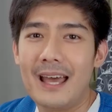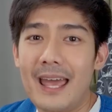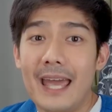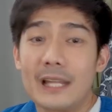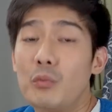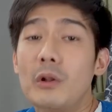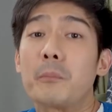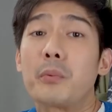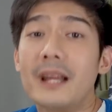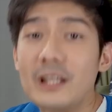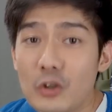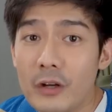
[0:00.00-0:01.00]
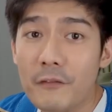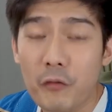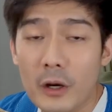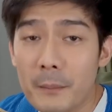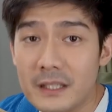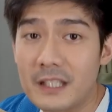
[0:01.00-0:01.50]
and will bring you
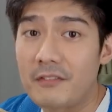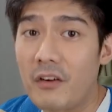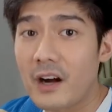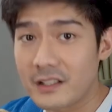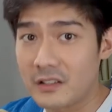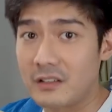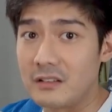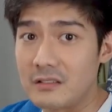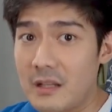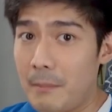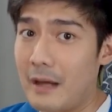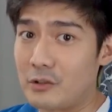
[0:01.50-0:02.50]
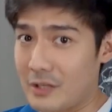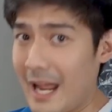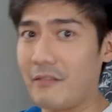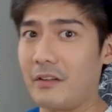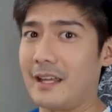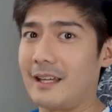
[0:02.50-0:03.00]
informative articles about
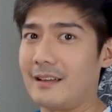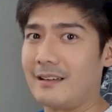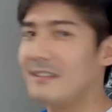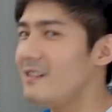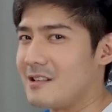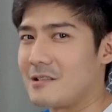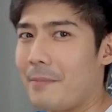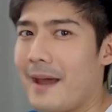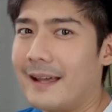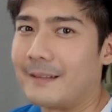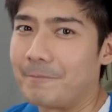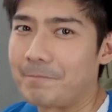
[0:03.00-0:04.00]
traveling in Japan.